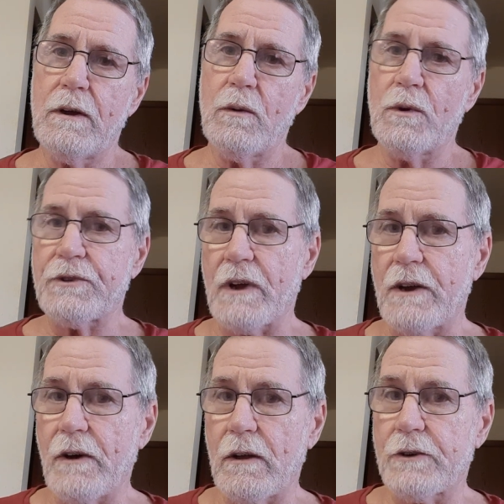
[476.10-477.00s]
was an
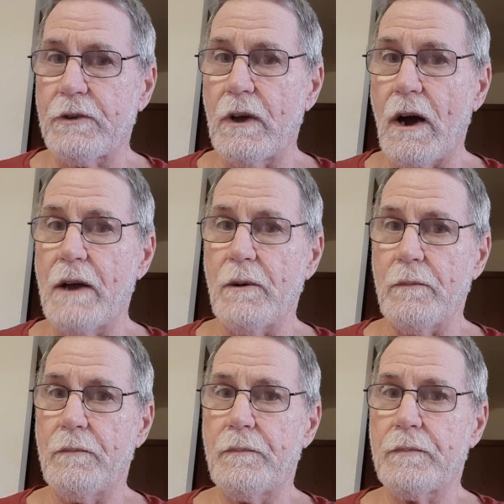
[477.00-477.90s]
idolatry item,
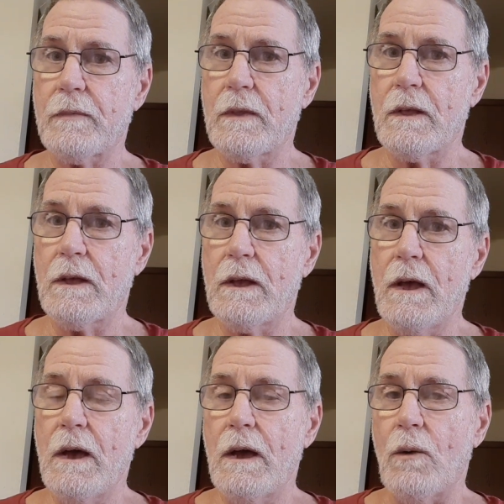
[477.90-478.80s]

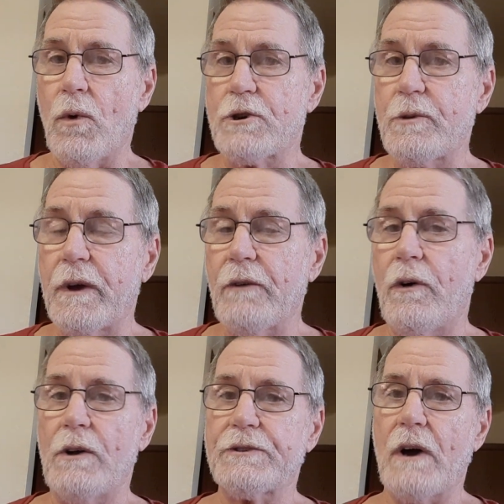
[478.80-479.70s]
worshiping a
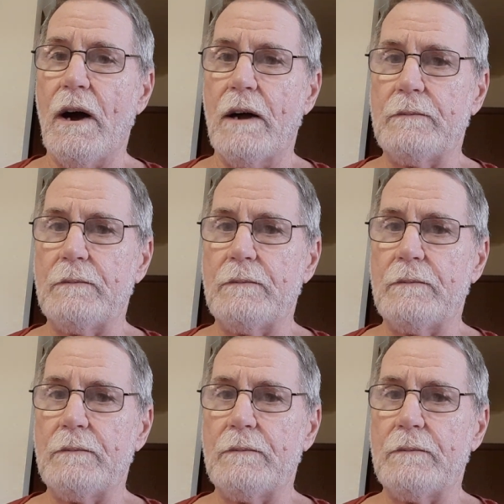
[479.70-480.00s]
false god.